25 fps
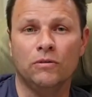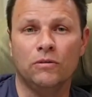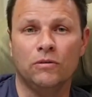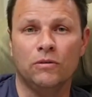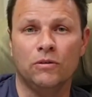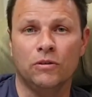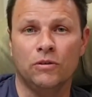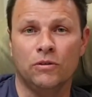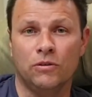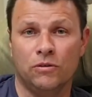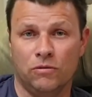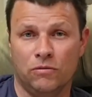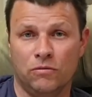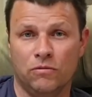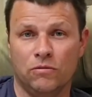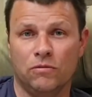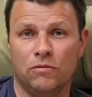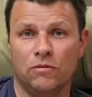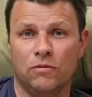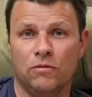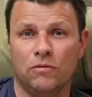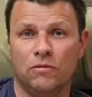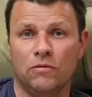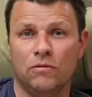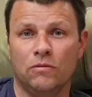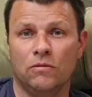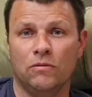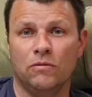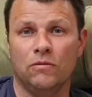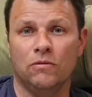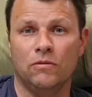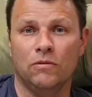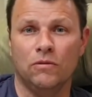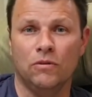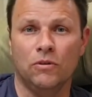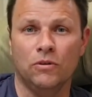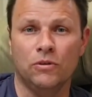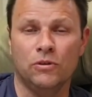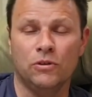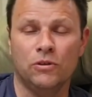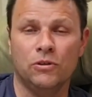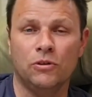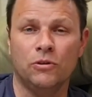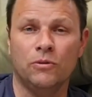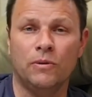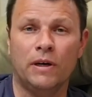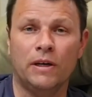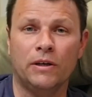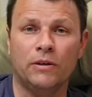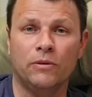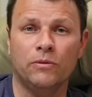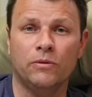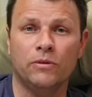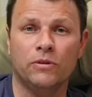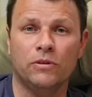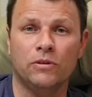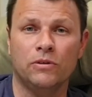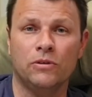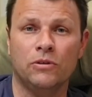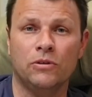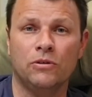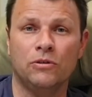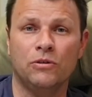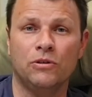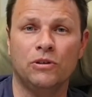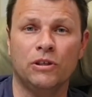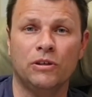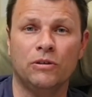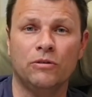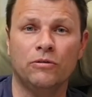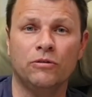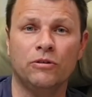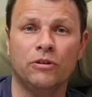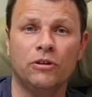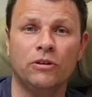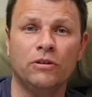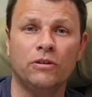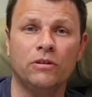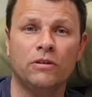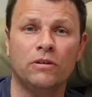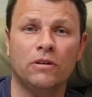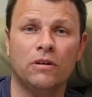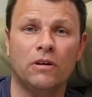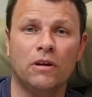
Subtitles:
just us 2 adults and 2 children,